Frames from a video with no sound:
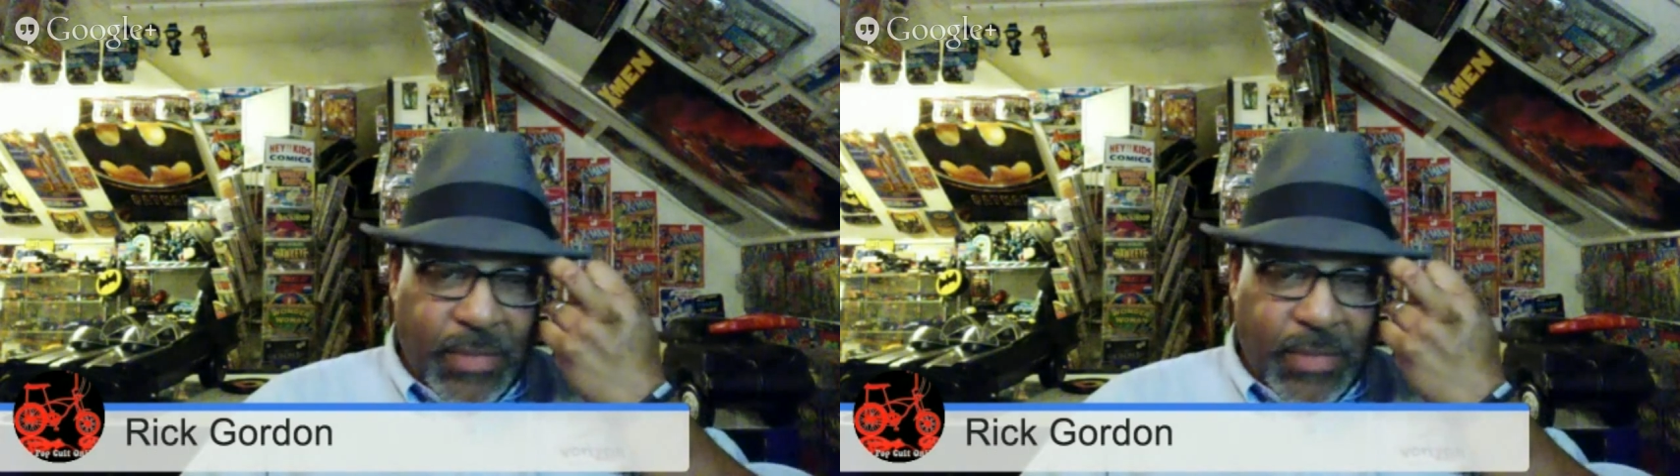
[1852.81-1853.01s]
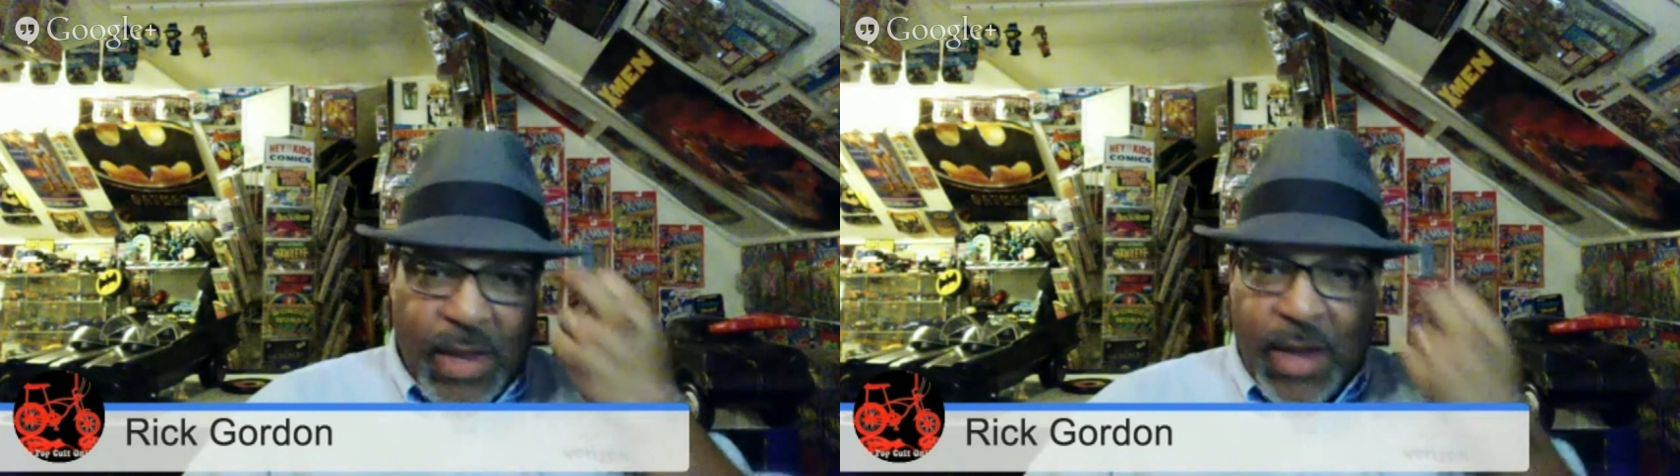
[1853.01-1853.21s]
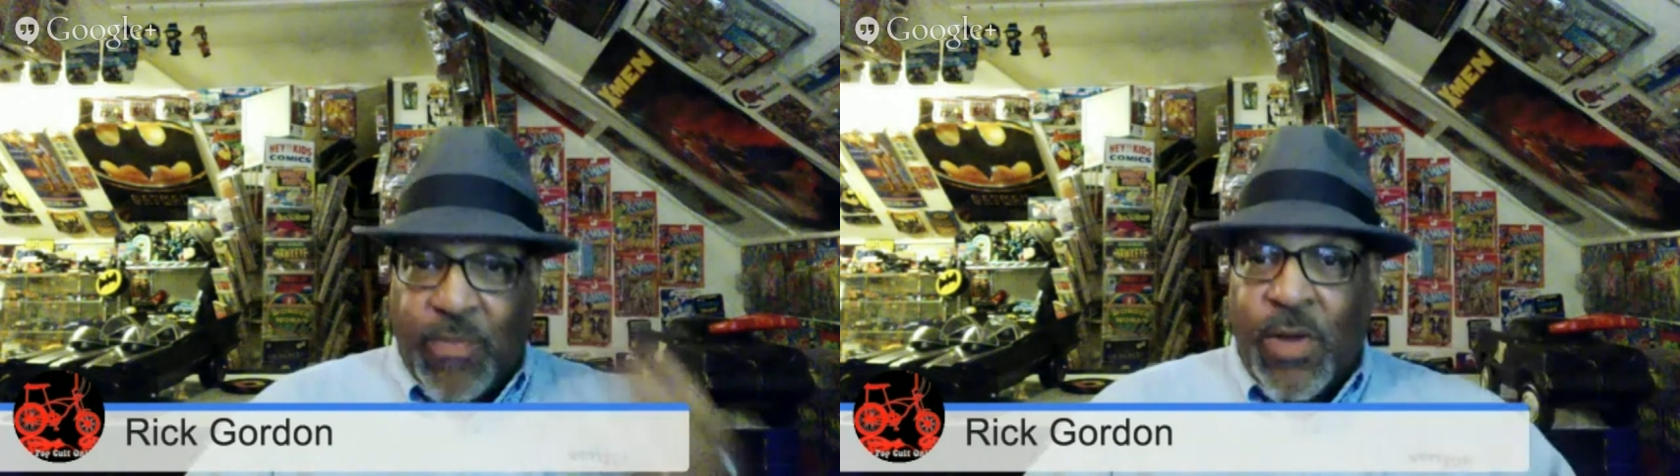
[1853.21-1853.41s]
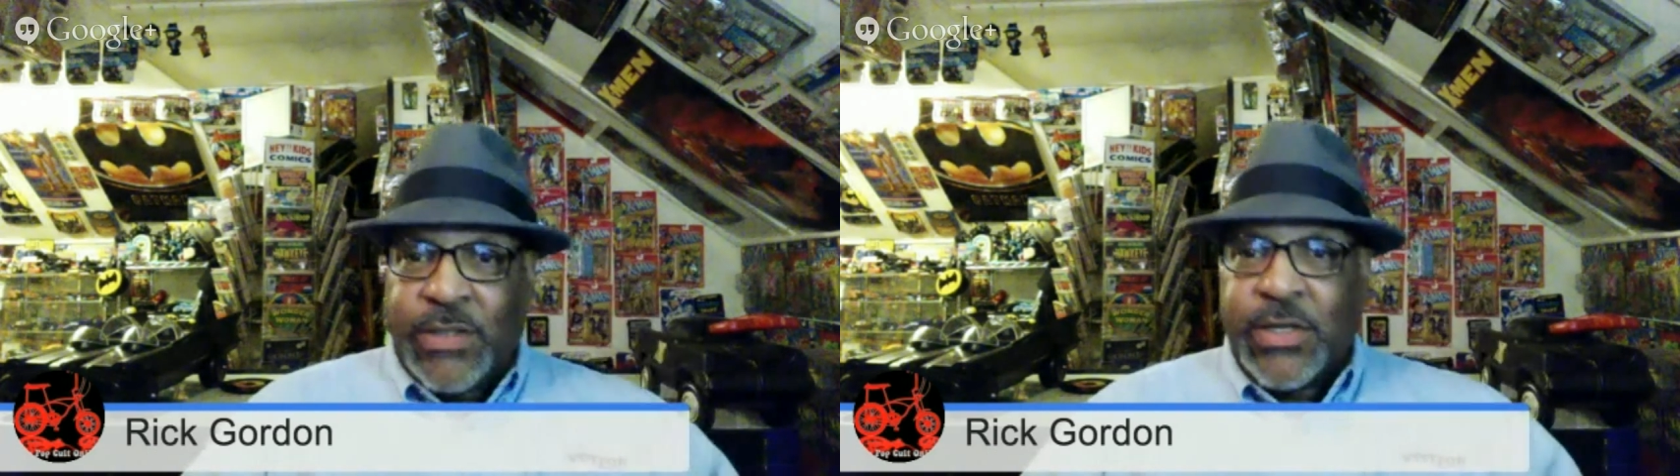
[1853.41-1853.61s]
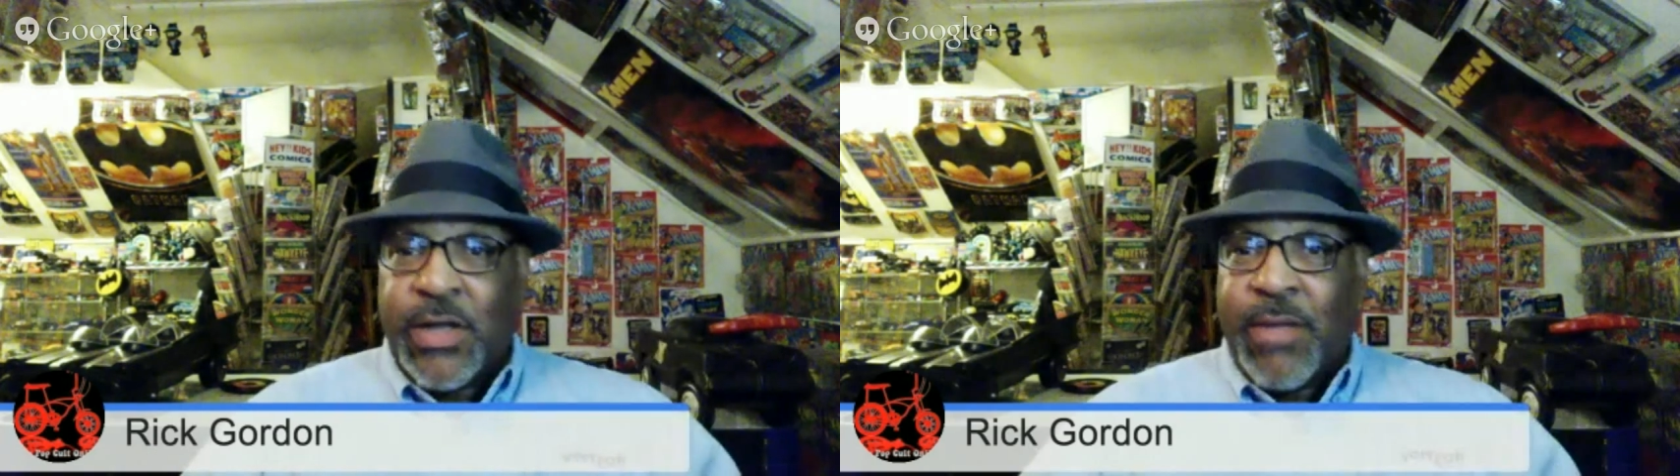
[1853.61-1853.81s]
had
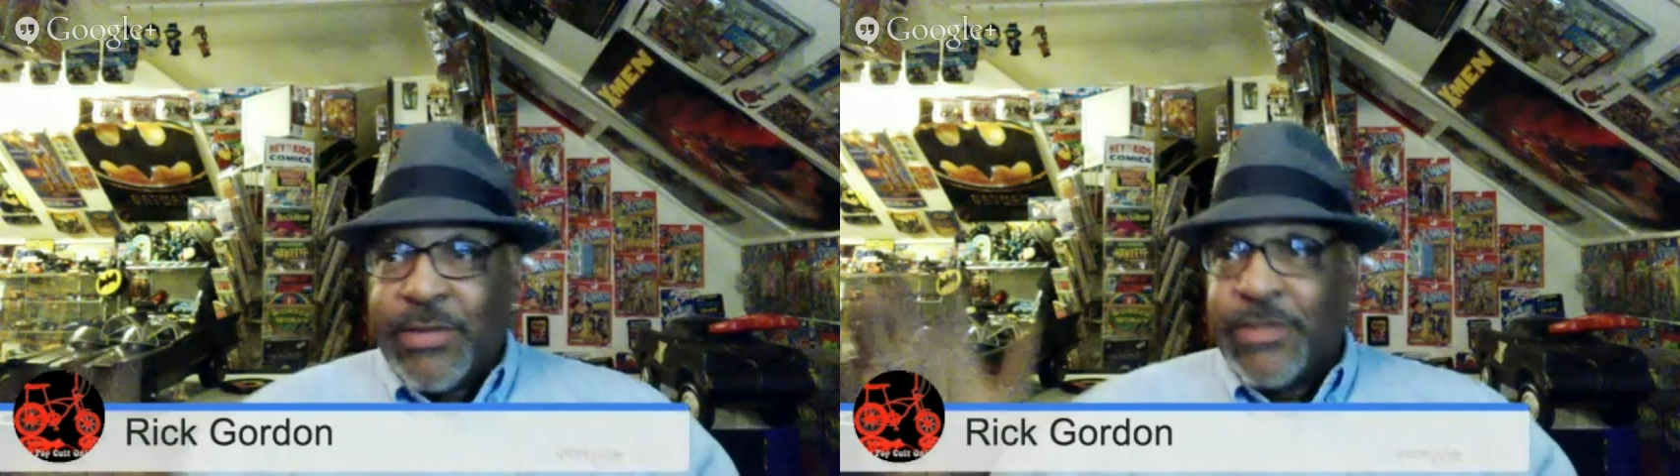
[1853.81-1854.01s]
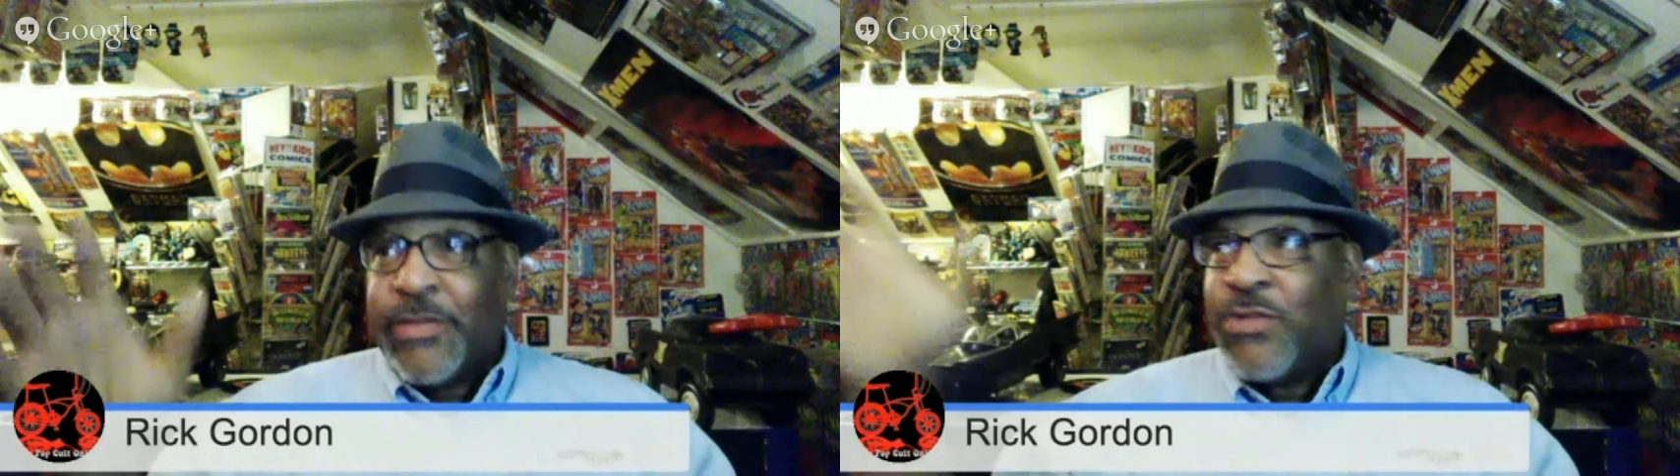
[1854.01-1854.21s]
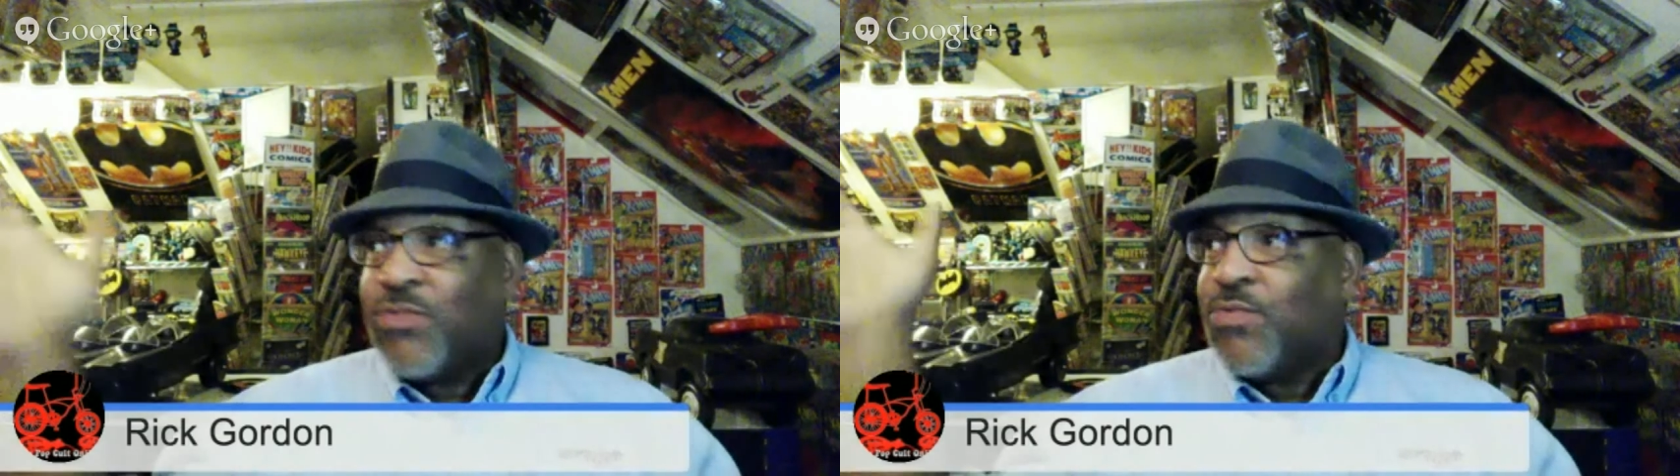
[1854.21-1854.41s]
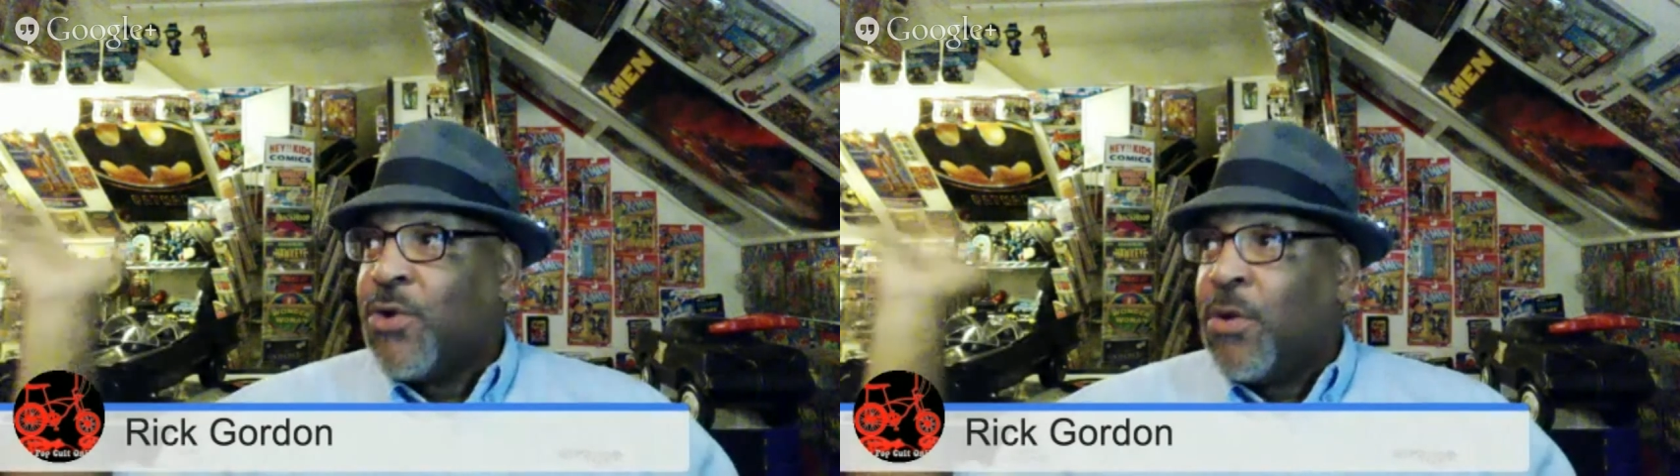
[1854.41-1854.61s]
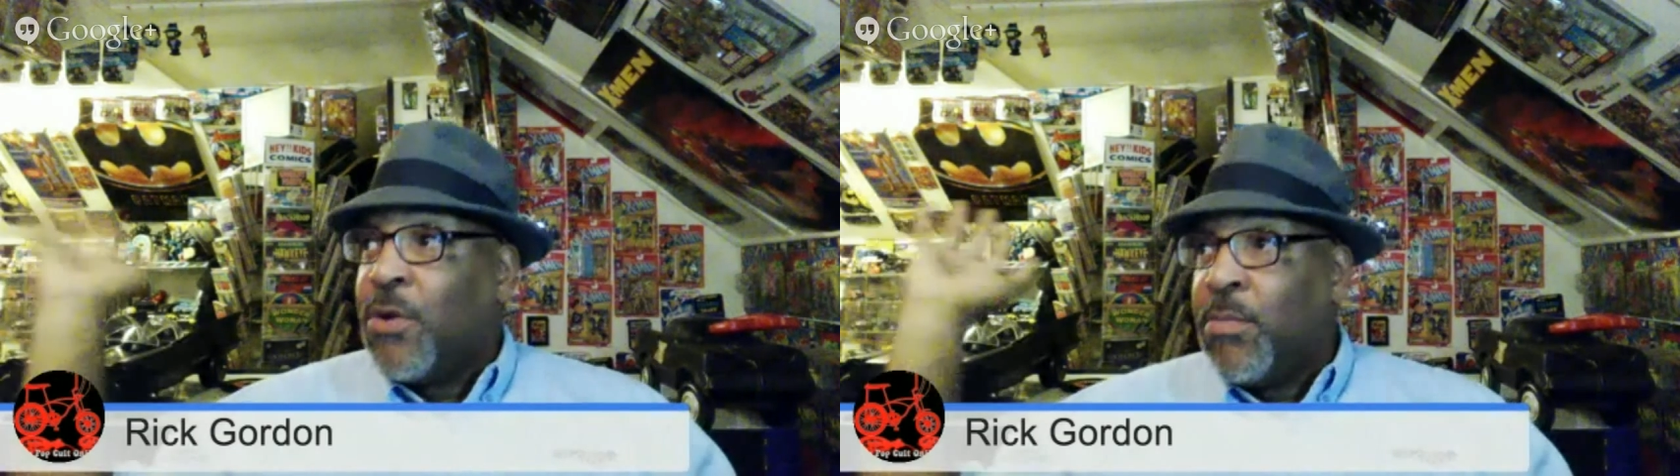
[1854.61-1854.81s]
once come into this
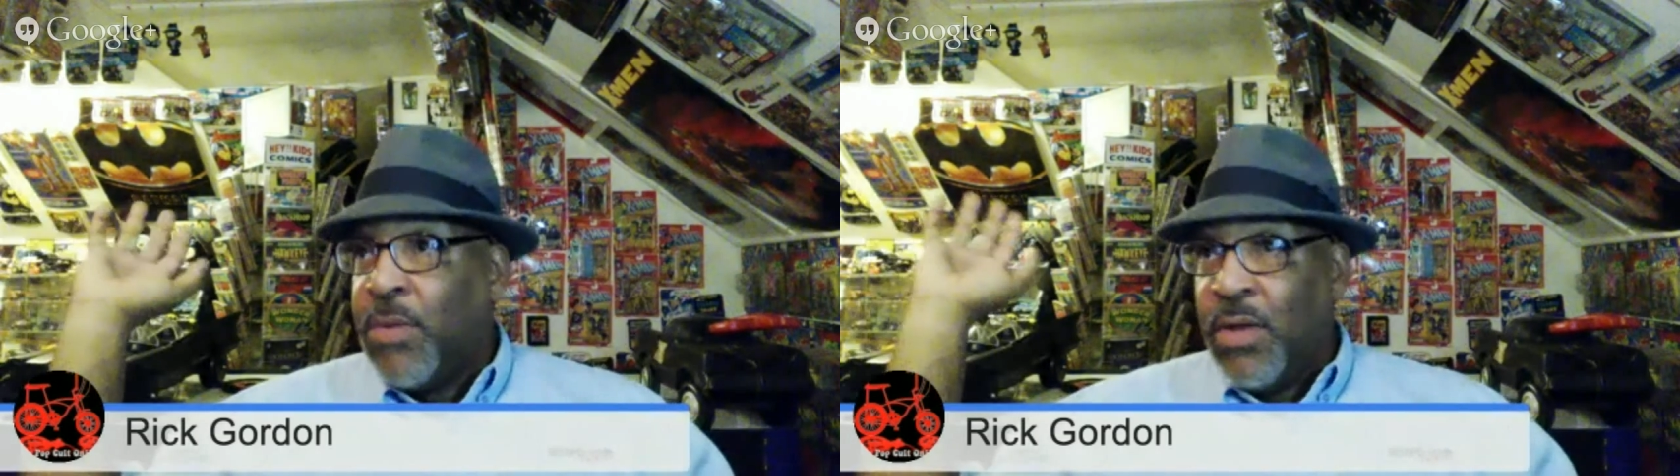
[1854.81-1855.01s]
room,